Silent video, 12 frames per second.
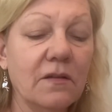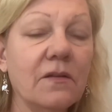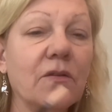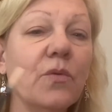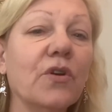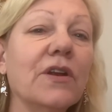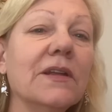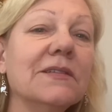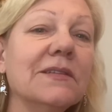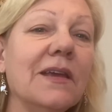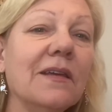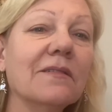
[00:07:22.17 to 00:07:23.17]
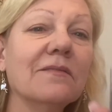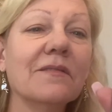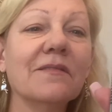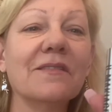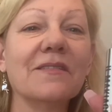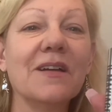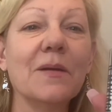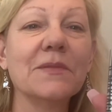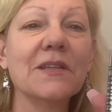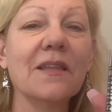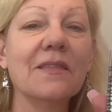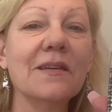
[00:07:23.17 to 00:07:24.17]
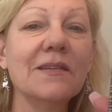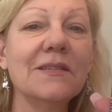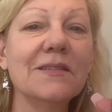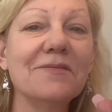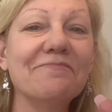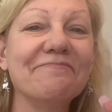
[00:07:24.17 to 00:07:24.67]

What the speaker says: we're gonna see. Comes like this.